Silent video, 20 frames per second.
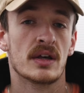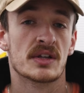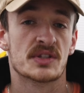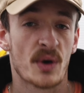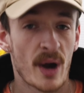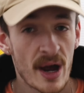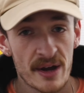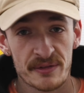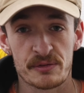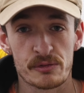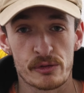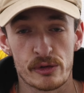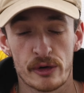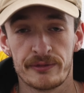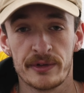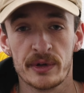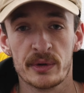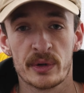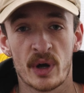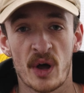So after
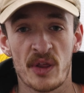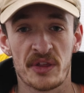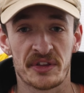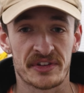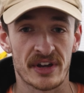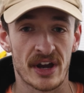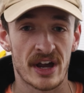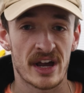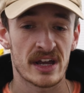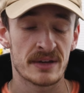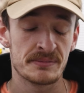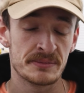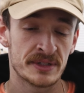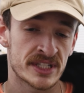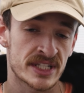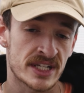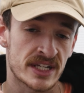reviewing all the times,